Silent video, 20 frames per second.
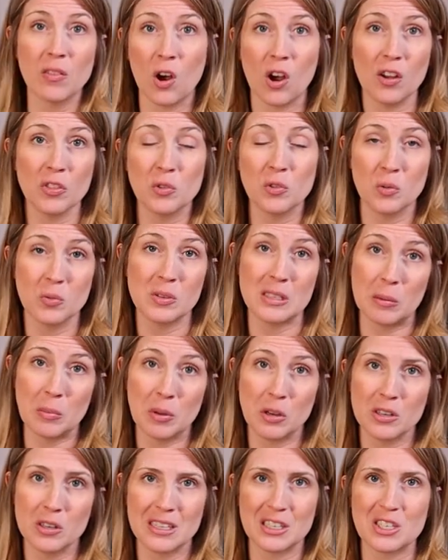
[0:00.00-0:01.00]
gone through
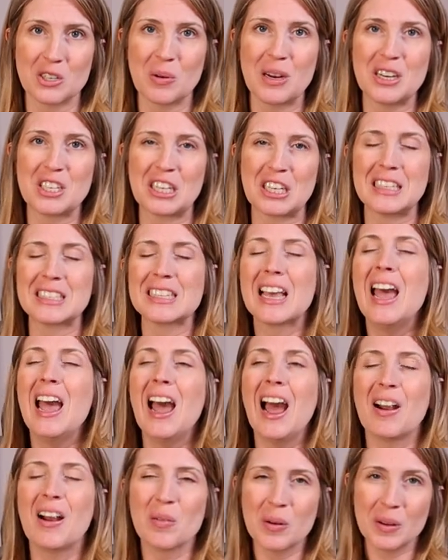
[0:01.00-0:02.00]
similar situations.
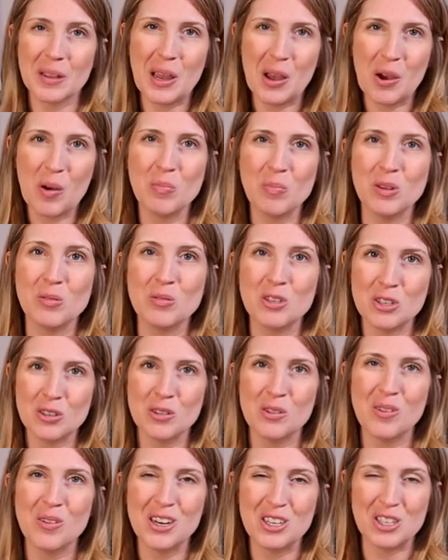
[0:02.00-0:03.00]
I really hope you
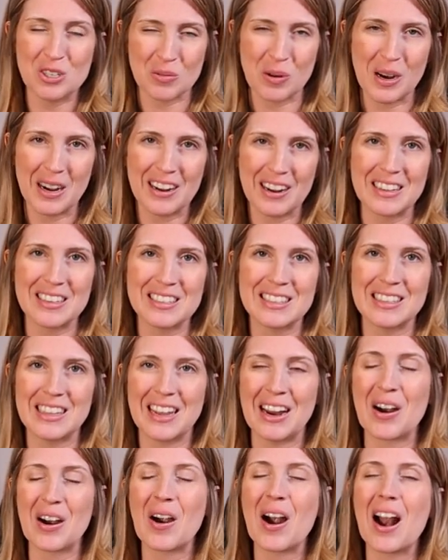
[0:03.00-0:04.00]
do join us
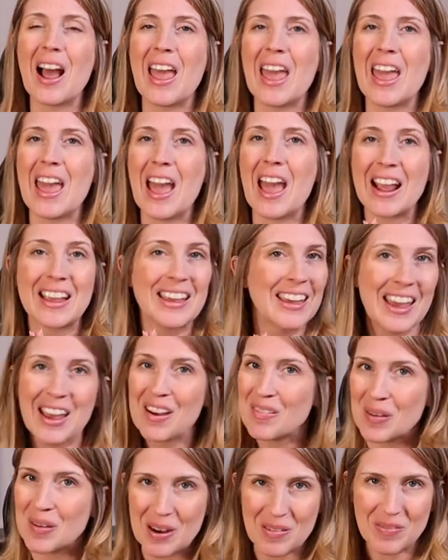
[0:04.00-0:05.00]
there.
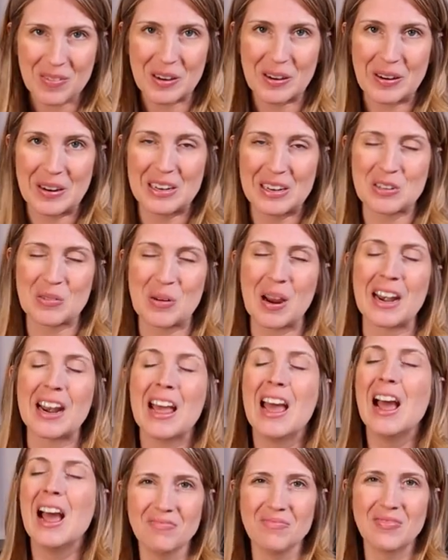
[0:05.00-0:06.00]
Can't wait for you to join.
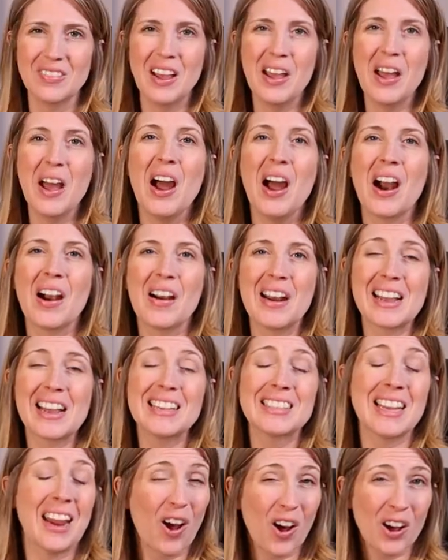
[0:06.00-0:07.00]
All right,
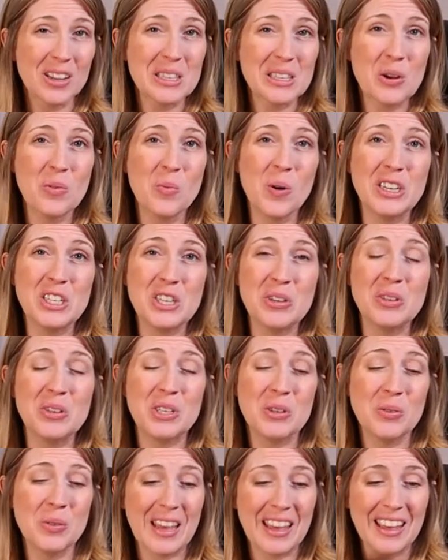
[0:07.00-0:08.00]
guys, I also want you
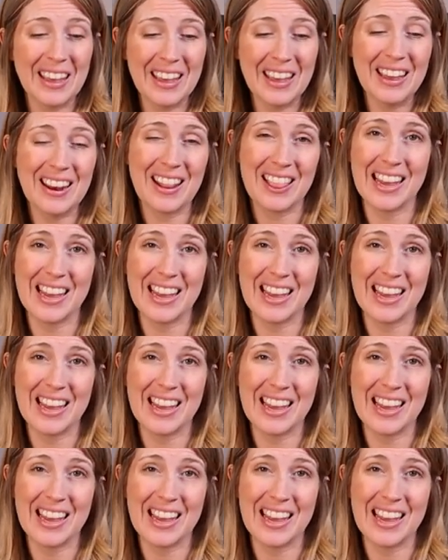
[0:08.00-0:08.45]
to hit